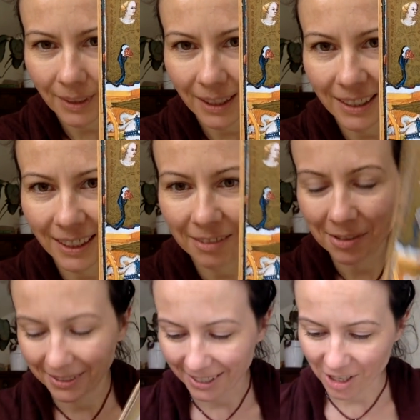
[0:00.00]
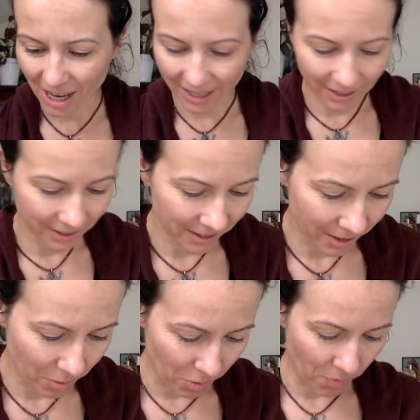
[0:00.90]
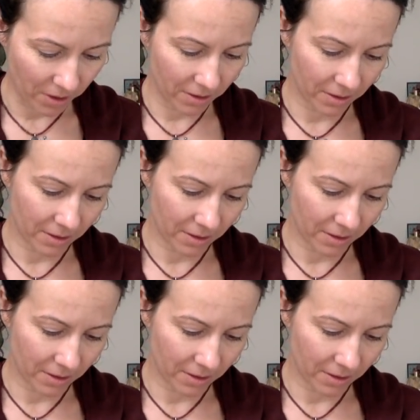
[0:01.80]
I love when the Chariot is a woman.